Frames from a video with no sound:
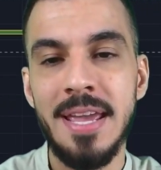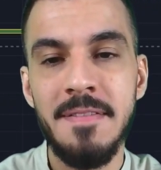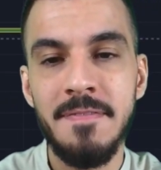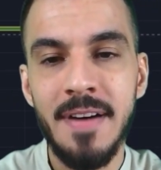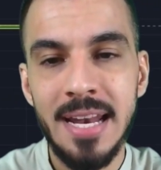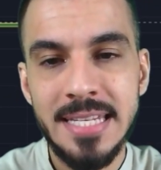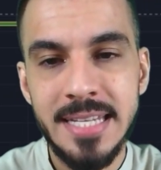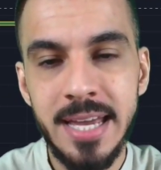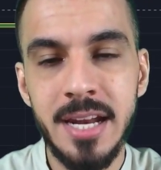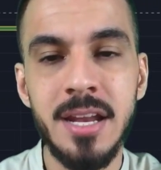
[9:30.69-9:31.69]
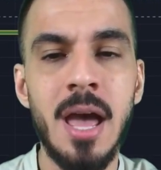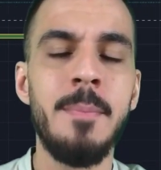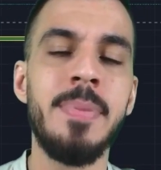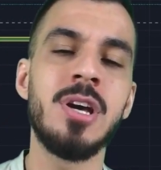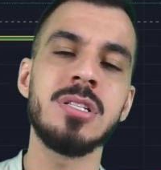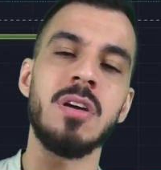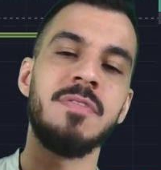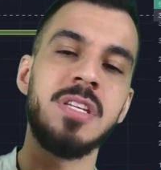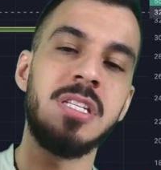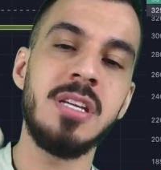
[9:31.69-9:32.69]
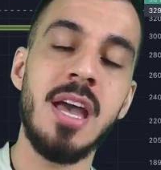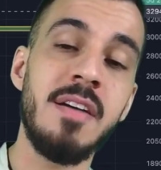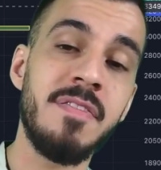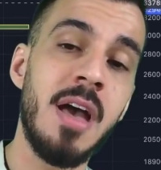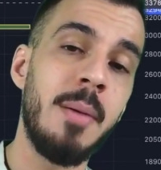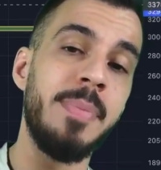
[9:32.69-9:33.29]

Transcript: invalidated because of ETF,